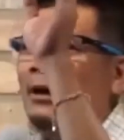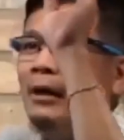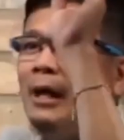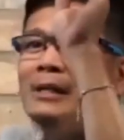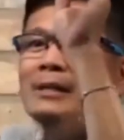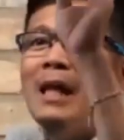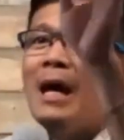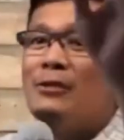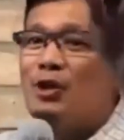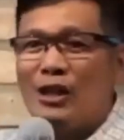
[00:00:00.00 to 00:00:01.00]
is not
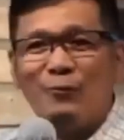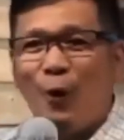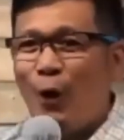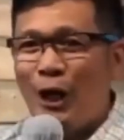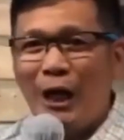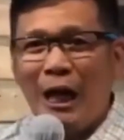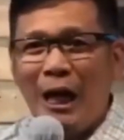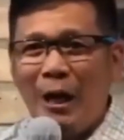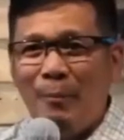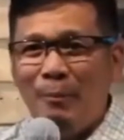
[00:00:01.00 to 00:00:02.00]
just for him.